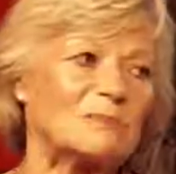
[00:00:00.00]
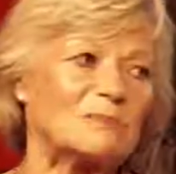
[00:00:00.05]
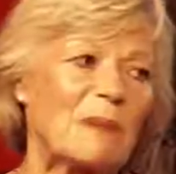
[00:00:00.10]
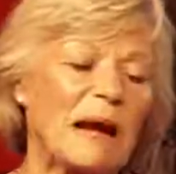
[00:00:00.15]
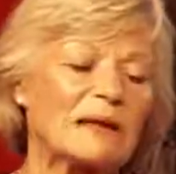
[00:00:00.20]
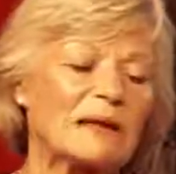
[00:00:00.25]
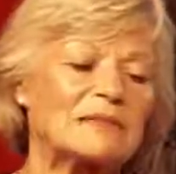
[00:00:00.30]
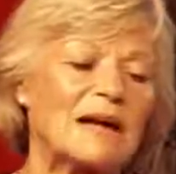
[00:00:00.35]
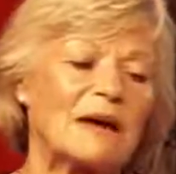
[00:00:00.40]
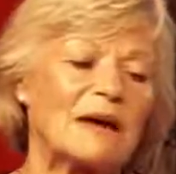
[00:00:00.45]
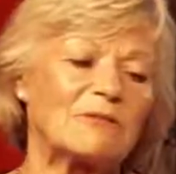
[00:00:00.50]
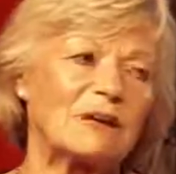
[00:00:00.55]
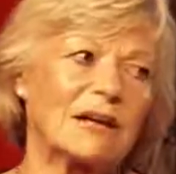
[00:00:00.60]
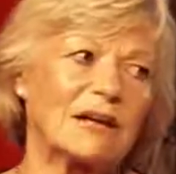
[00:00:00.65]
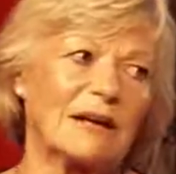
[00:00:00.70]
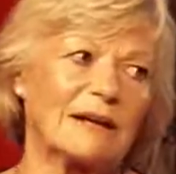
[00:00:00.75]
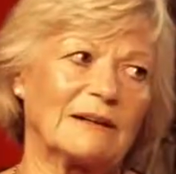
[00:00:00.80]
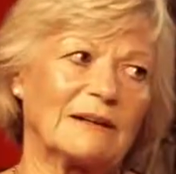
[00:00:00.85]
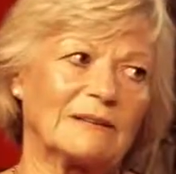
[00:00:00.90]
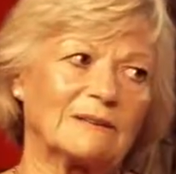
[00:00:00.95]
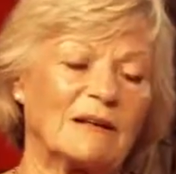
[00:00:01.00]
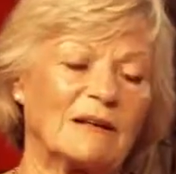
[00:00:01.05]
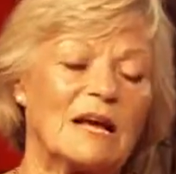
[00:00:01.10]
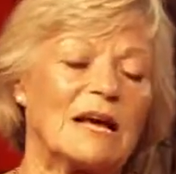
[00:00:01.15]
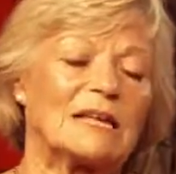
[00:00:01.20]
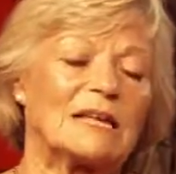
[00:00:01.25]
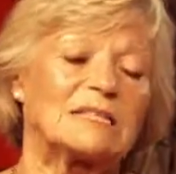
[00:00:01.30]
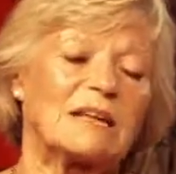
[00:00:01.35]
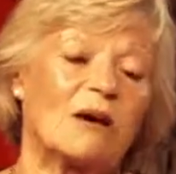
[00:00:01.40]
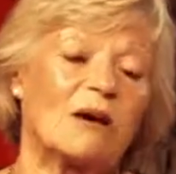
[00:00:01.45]
back down again.
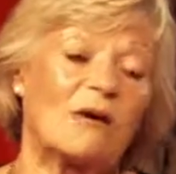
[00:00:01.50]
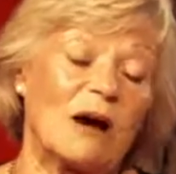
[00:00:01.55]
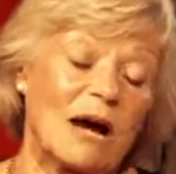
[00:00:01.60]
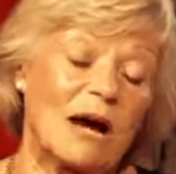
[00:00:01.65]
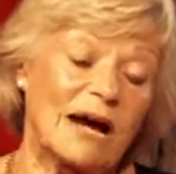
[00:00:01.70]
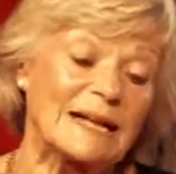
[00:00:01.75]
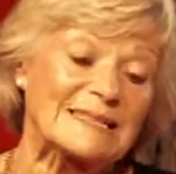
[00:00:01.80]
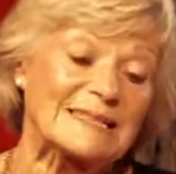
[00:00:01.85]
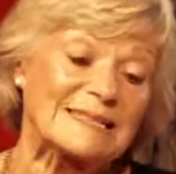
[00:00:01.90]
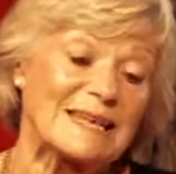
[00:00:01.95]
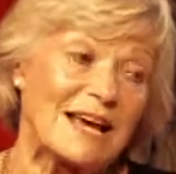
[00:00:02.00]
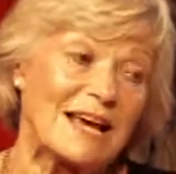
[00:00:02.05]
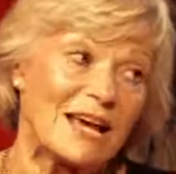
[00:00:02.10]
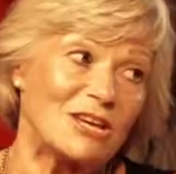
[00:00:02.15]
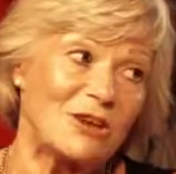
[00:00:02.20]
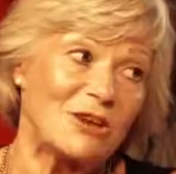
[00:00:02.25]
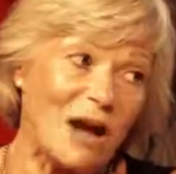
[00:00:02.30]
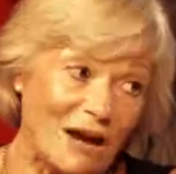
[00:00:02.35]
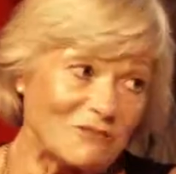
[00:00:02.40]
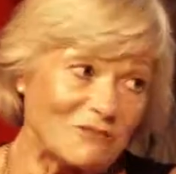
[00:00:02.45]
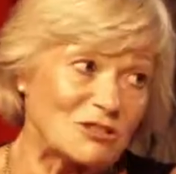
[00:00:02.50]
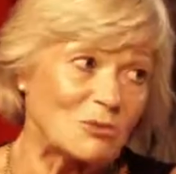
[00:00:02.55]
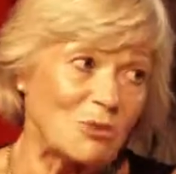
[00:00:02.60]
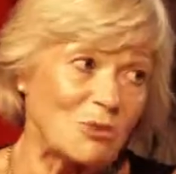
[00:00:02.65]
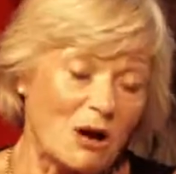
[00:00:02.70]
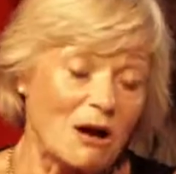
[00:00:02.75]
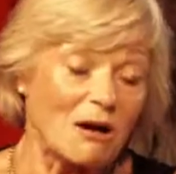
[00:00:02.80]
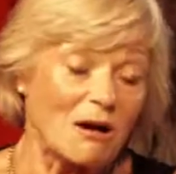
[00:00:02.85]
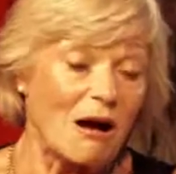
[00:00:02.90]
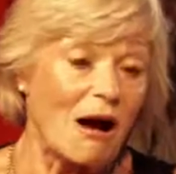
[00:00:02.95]
Mm, so I you. say you have to
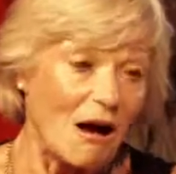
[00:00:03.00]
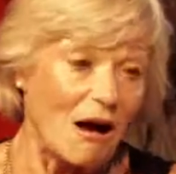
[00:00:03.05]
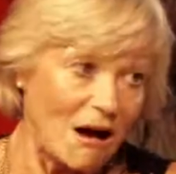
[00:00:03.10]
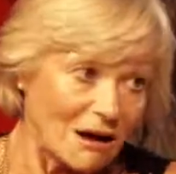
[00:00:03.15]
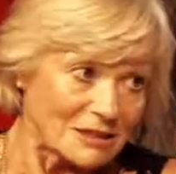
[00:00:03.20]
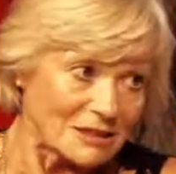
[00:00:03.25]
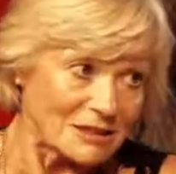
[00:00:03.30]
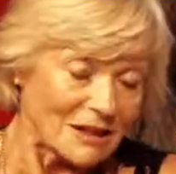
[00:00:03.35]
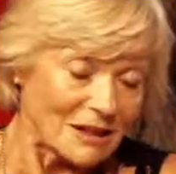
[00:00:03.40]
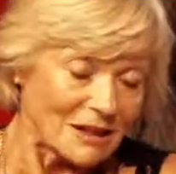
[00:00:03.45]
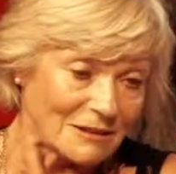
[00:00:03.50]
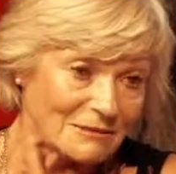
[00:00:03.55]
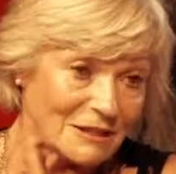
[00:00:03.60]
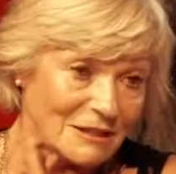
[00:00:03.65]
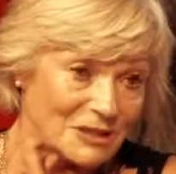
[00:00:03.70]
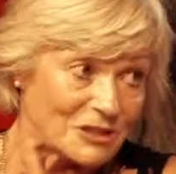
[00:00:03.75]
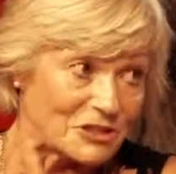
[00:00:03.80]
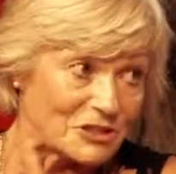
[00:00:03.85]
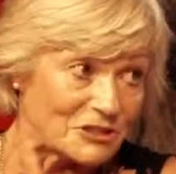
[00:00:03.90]
work harder to